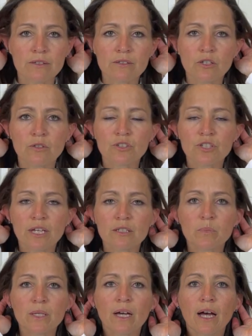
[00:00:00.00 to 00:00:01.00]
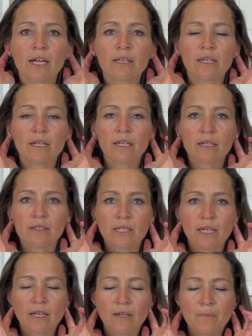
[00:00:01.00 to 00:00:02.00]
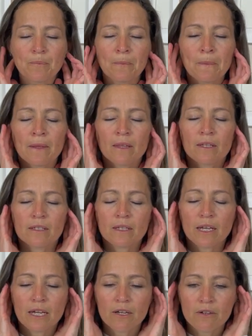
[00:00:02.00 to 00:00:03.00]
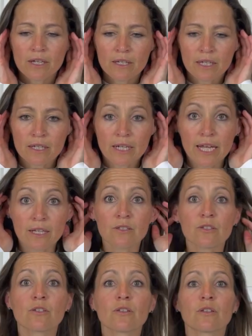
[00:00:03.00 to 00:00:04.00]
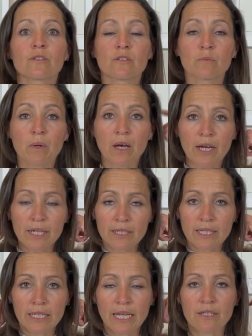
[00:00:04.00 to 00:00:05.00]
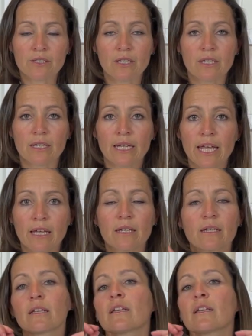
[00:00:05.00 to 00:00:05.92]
So just behind the ears here, this area connects to the spine, it connects to the neck.